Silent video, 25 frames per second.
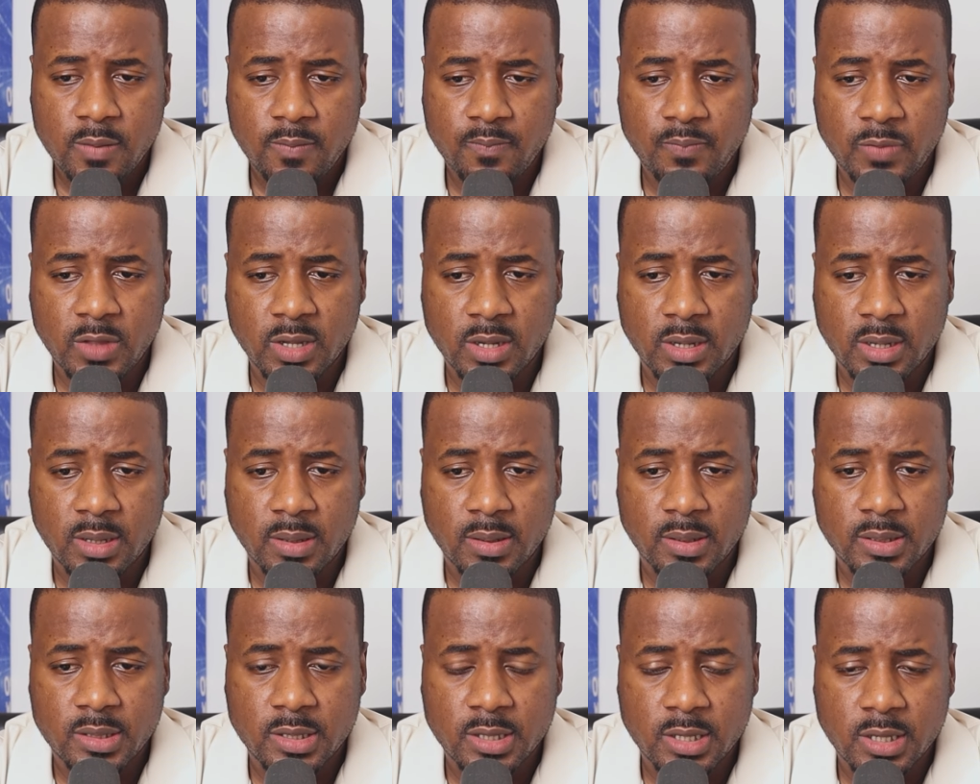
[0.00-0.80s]

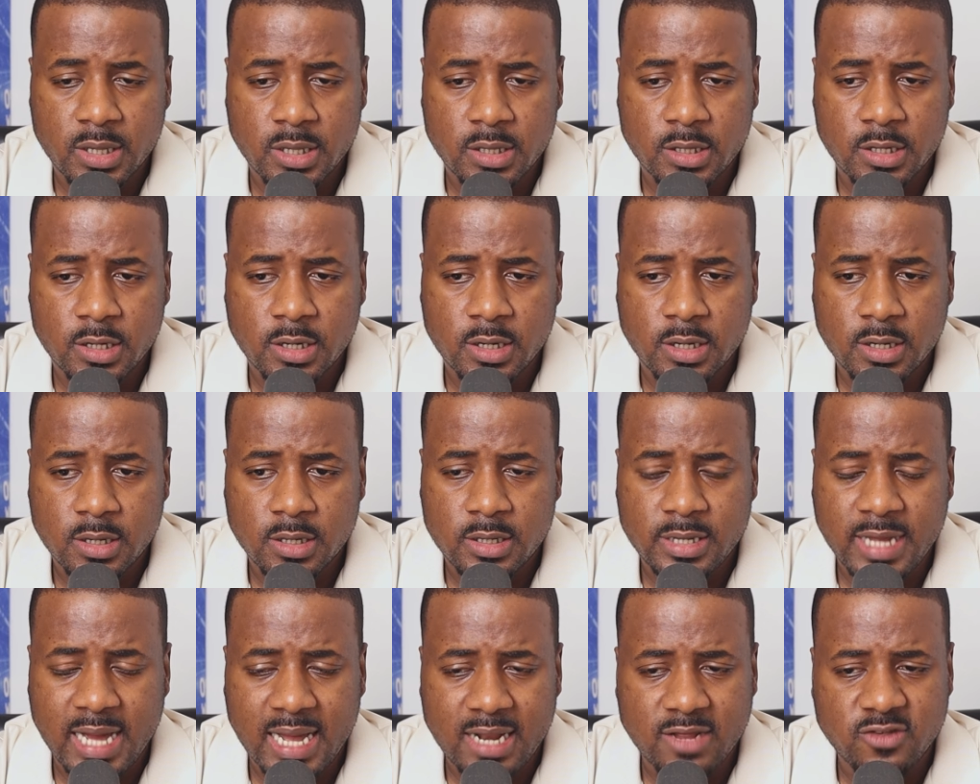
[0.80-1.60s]
the
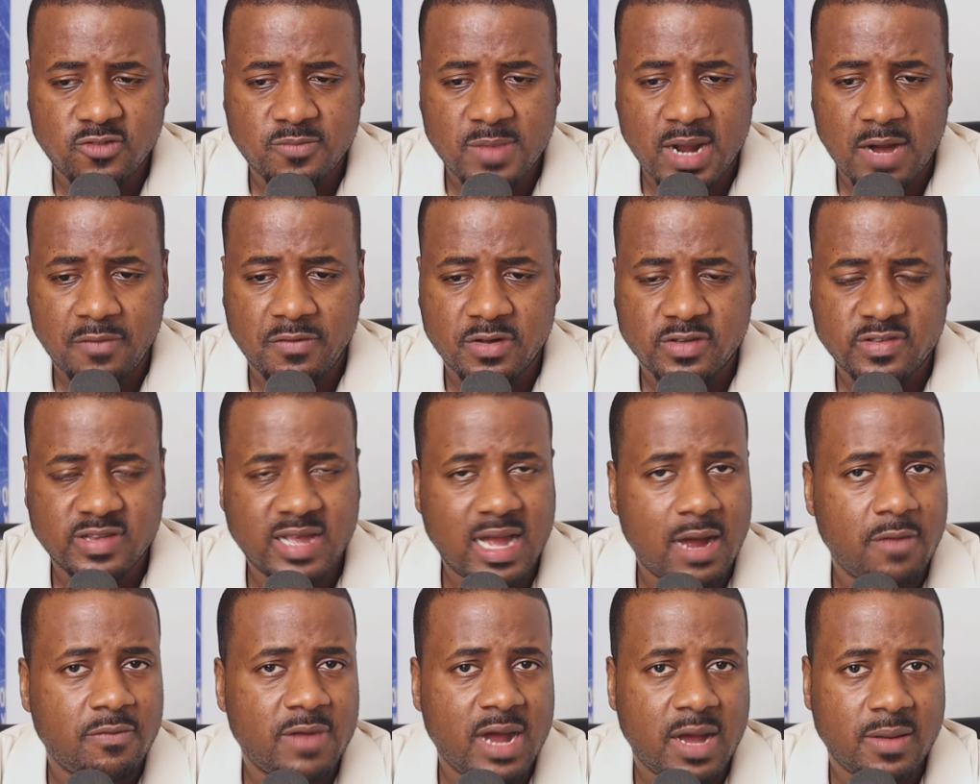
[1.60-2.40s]
Dallas Mavericks
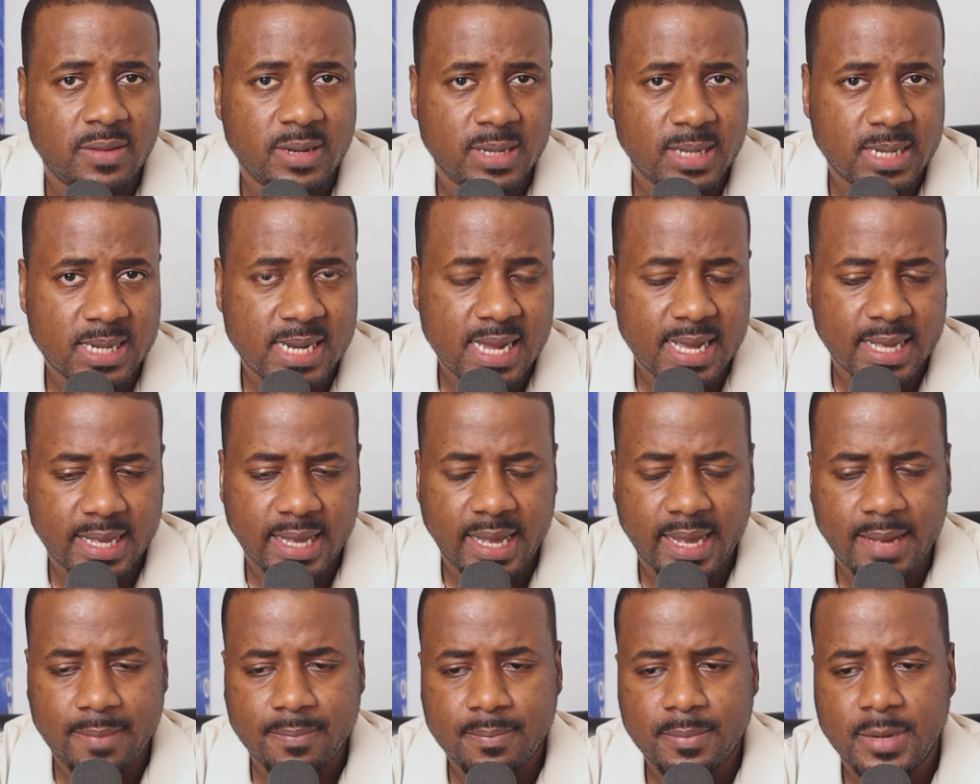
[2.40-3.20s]
got routed in that
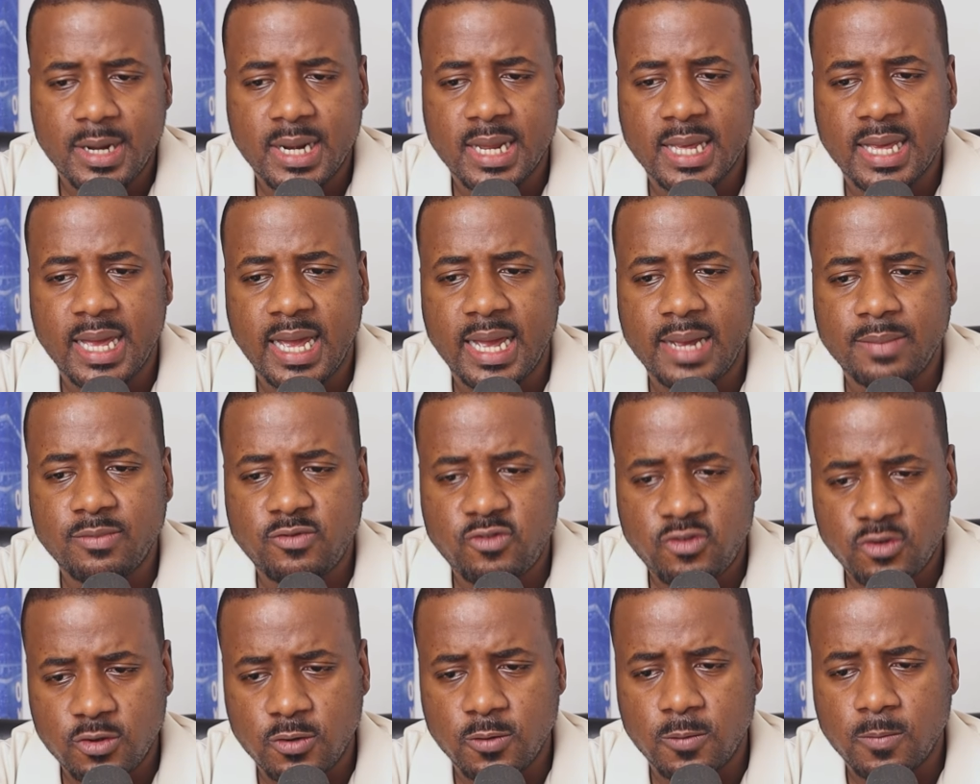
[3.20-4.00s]
game. But in game
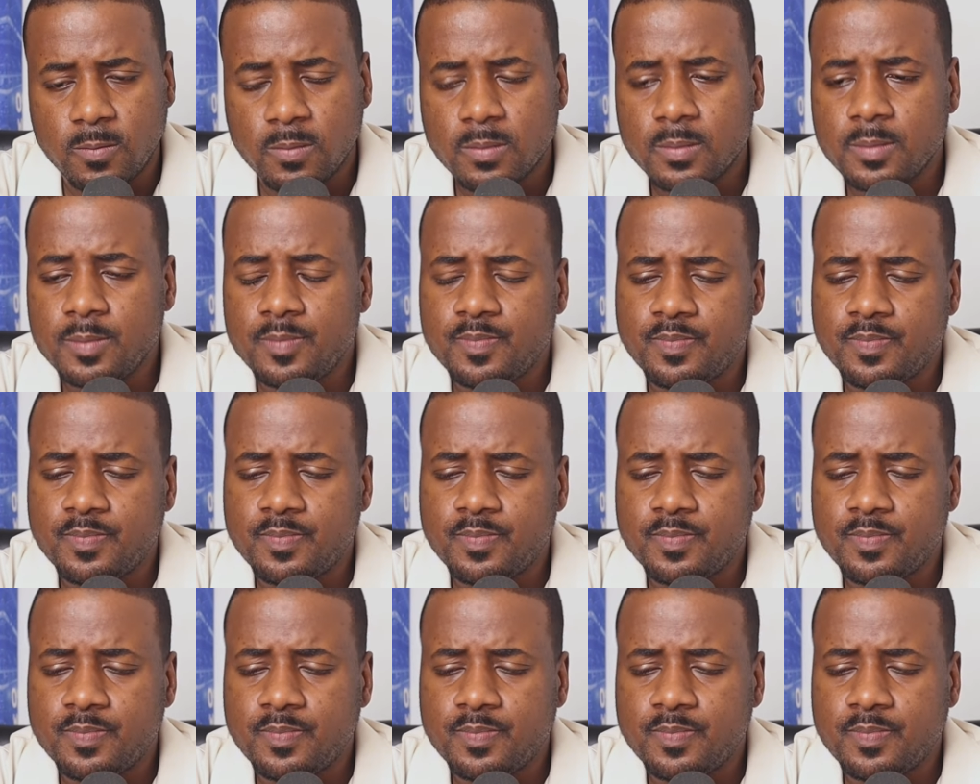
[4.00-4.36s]
two,